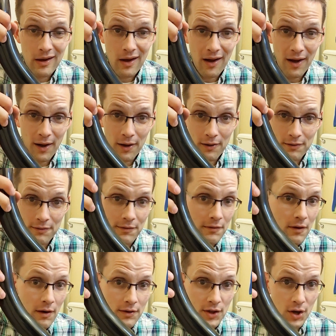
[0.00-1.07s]
of
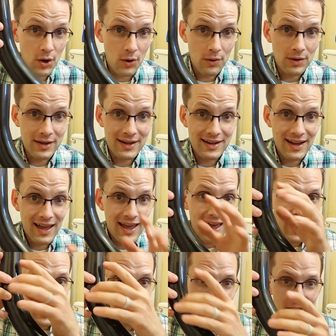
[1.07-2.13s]
the colon
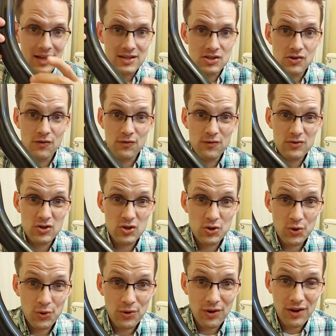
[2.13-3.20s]
and lets
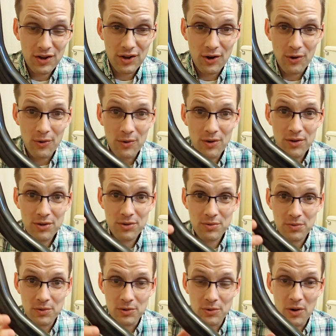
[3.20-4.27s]
stool go
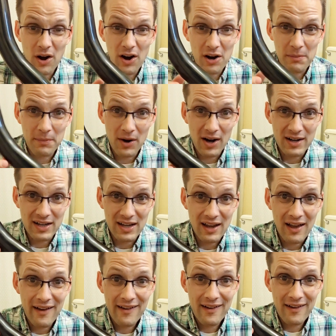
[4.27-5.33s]
through our body